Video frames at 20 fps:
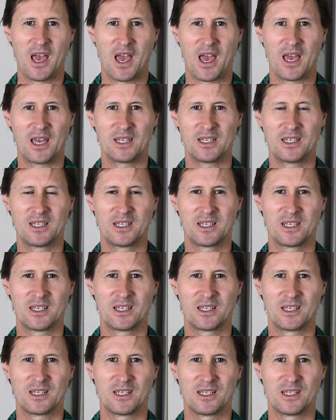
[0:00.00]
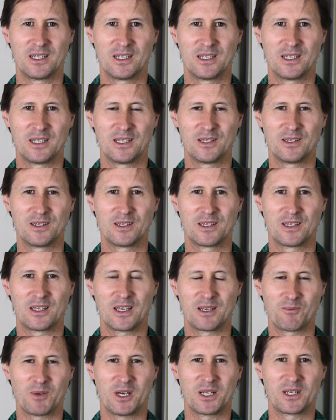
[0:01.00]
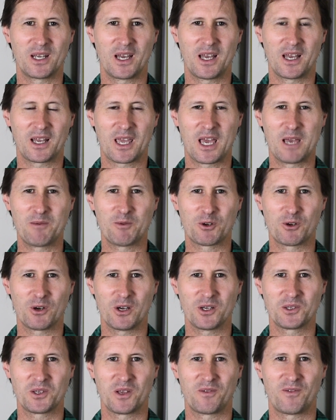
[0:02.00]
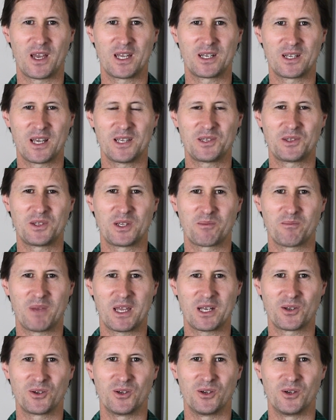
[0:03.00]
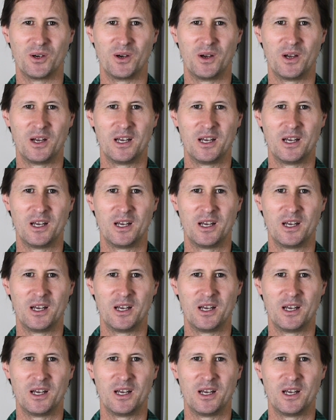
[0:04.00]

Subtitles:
And then one day I came across a fantastic mentor.